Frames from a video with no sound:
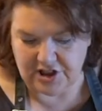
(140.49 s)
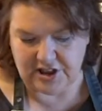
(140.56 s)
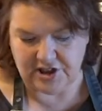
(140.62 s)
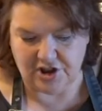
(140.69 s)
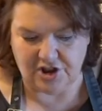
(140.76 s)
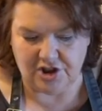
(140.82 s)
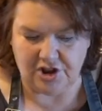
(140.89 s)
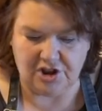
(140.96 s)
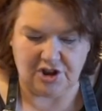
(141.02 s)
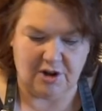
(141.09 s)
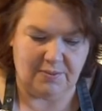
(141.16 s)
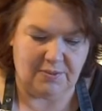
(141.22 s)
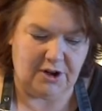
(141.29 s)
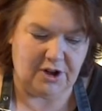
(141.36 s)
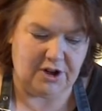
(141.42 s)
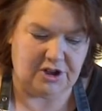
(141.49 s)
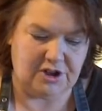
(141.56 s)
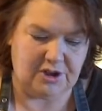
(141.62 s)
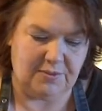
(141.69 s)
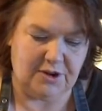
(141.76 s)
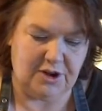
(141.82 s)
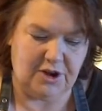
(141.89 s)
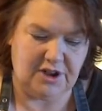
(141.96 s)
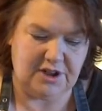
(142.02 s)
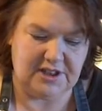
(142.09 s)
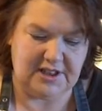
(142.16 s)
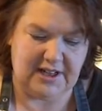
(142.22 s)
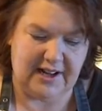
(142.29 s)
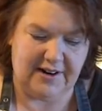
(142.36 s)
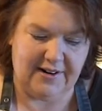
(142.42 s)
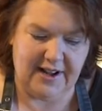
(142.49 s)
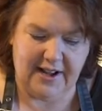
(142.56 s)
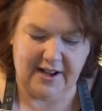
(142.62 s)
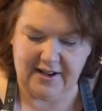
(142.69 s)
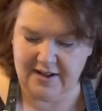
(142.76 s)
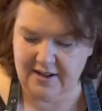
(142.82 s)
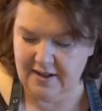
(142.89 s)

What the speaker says: some cooked celeriac.